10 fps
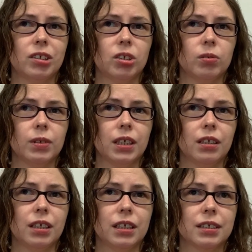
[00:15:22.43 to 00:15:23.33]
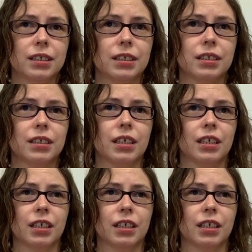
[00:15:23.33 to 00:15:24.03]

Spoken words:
doing this